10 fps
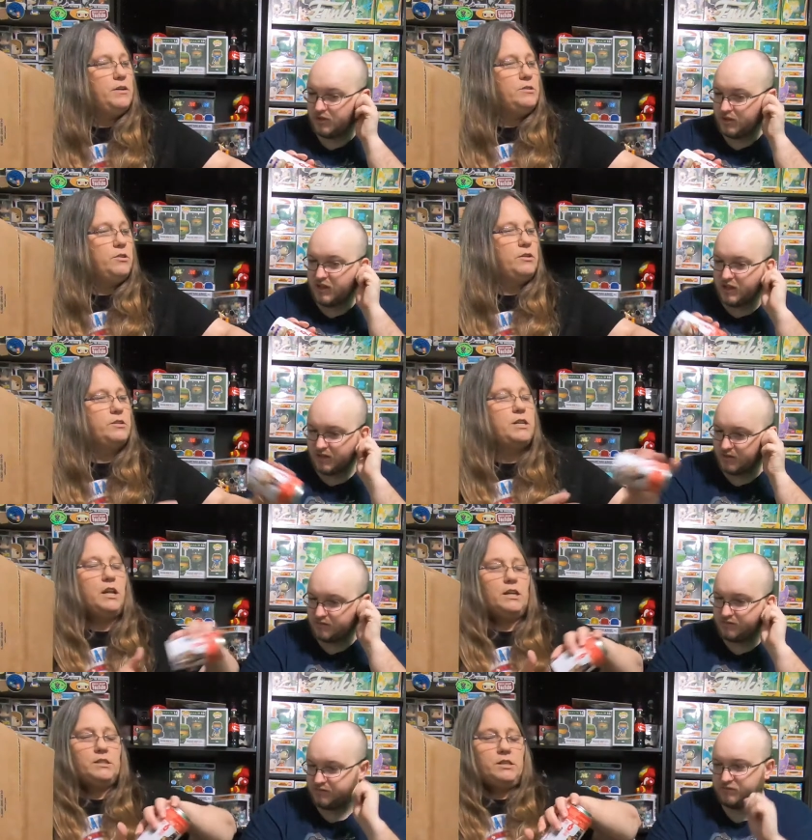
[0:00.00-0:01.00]
Speaker 1: So yeah. it'll
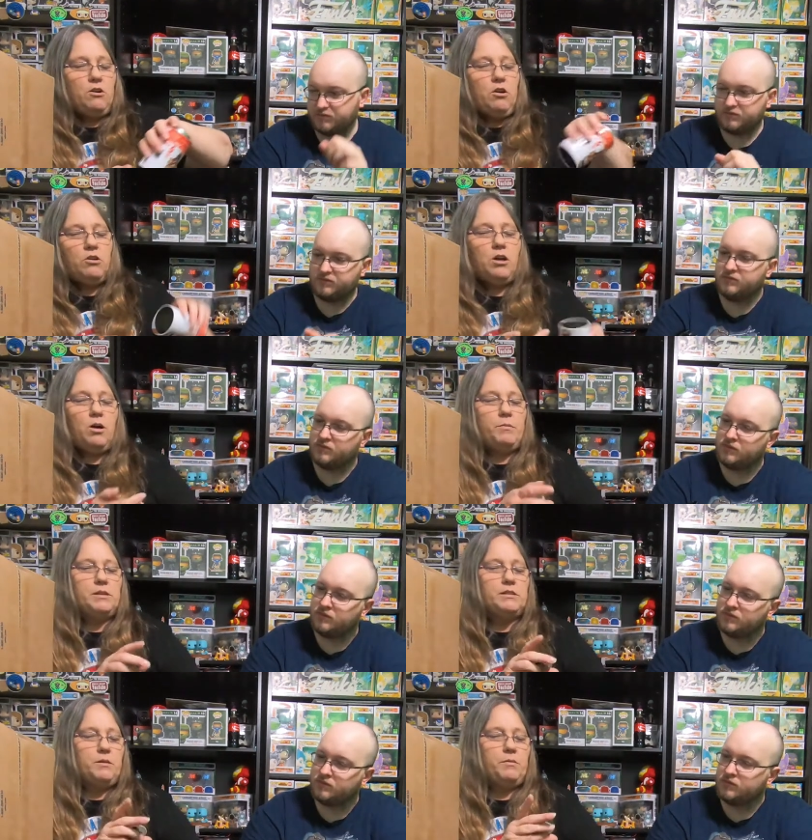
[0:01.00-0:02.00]
tell us they're all
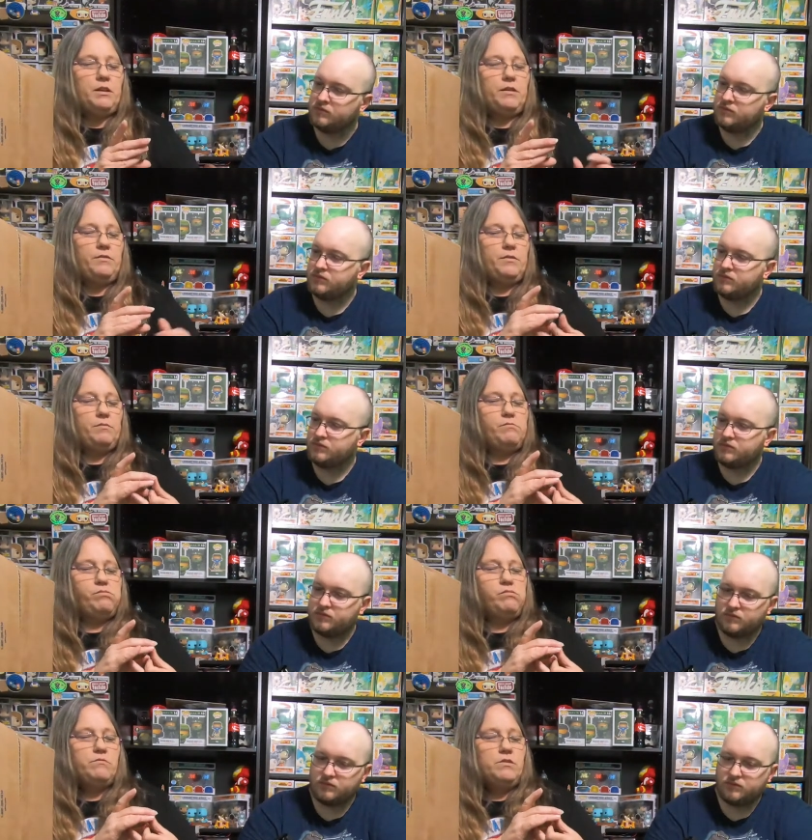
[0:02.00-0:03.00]
commons, I believe.
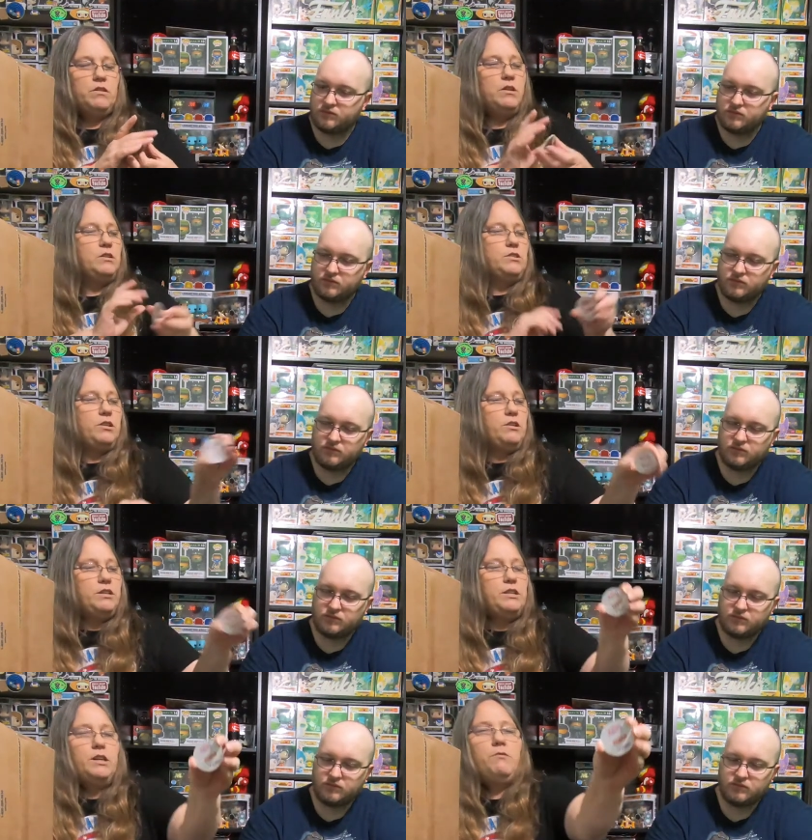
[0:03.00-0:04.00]
So you
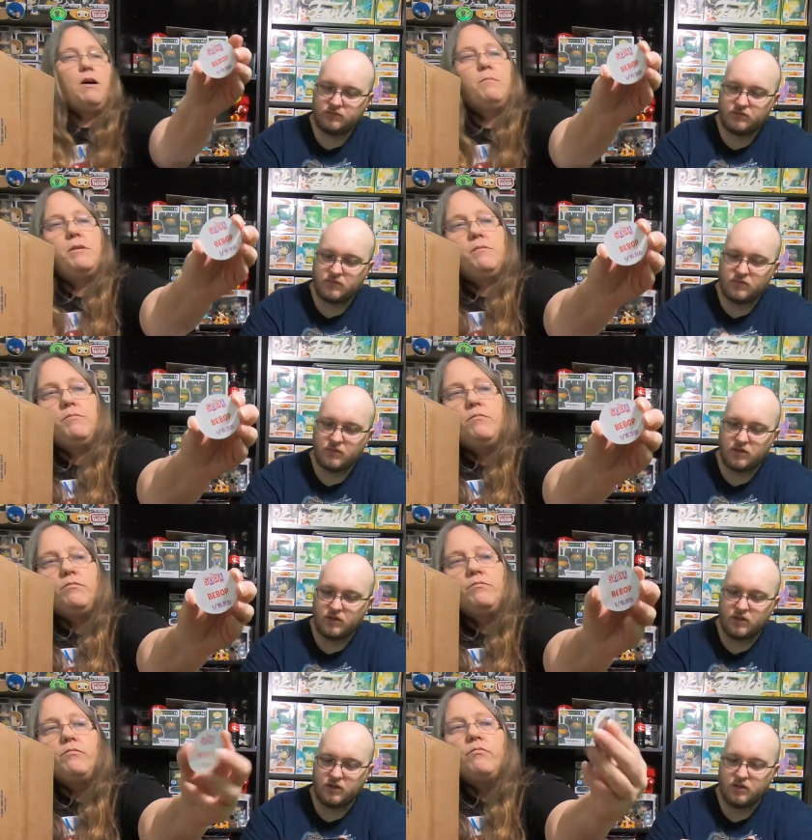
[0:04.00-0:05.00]
don't need to unwrap it.
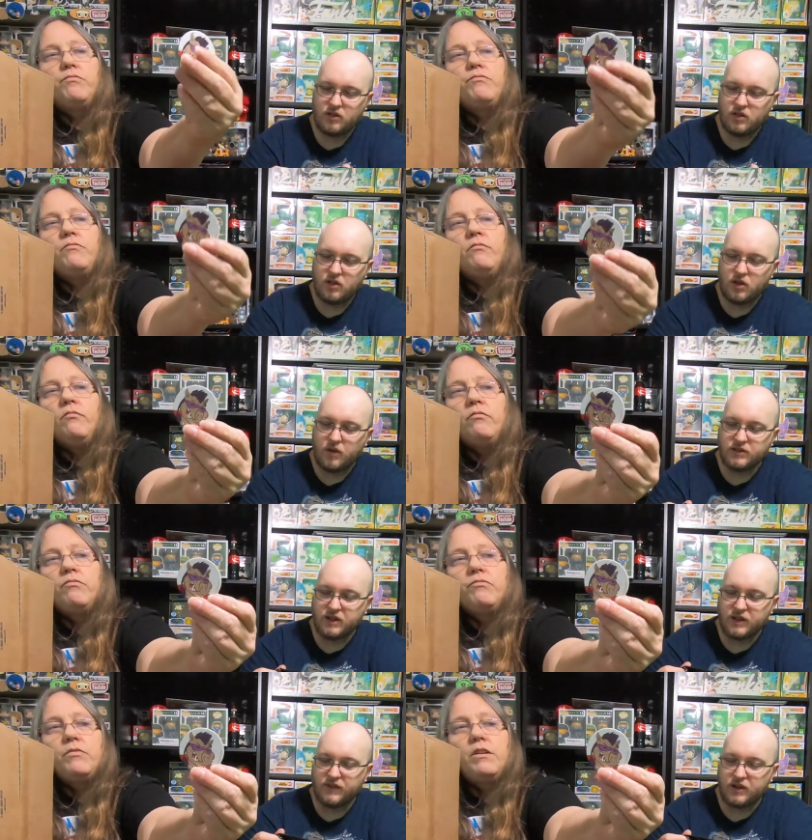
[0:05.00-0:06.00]
Speaker 2: Oh, he's
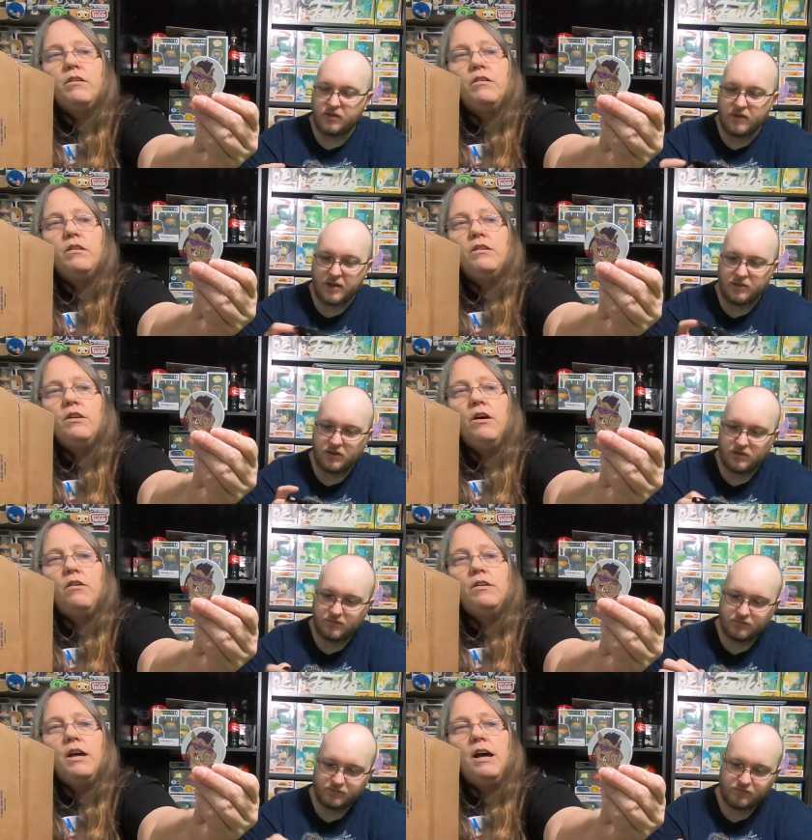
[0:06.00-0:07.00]
not even unwrapped.
Speaker 1: No,
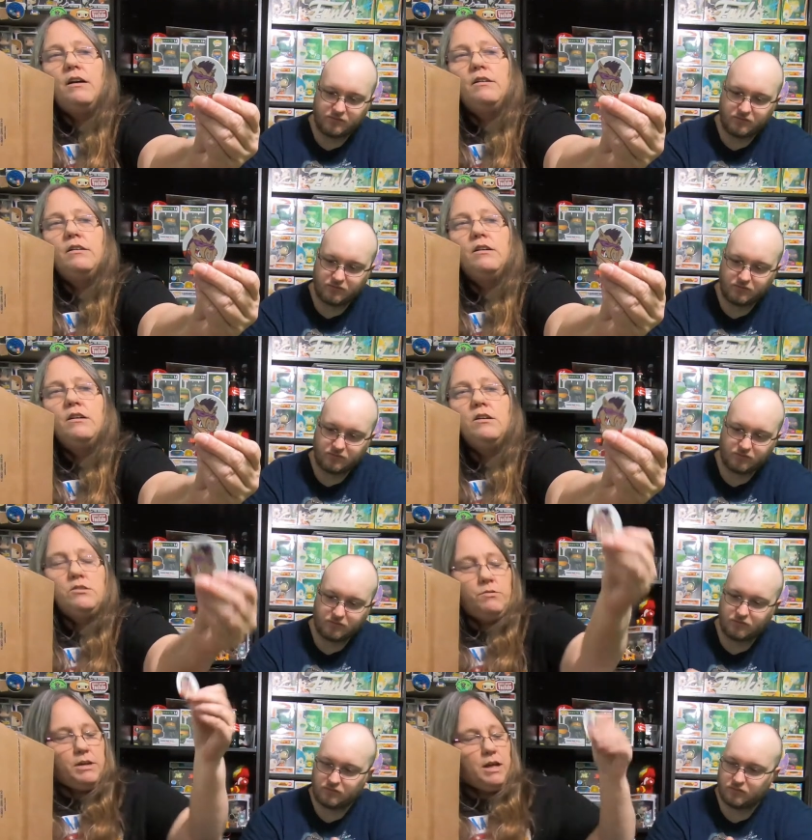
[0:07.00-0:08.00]
yeah.
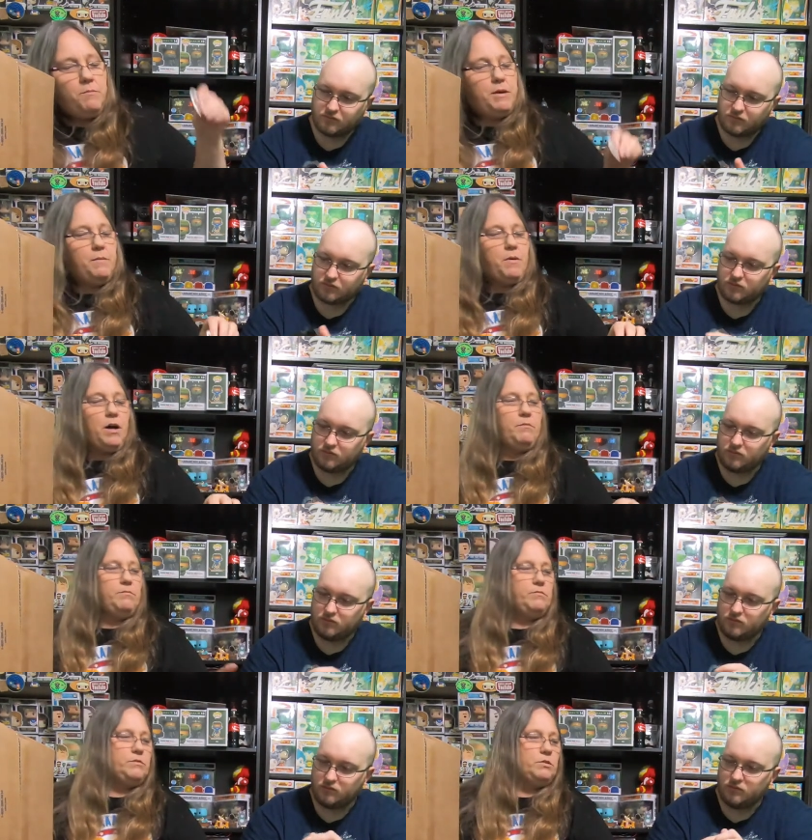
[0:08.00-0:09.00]
So we got
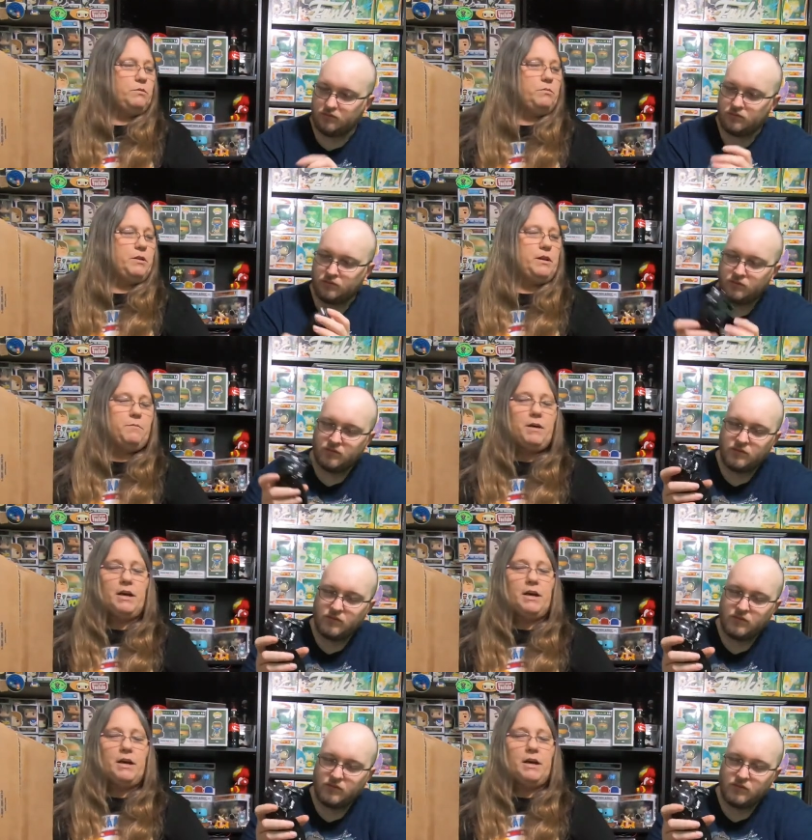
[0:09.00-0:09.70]
Bebop, so we'll put him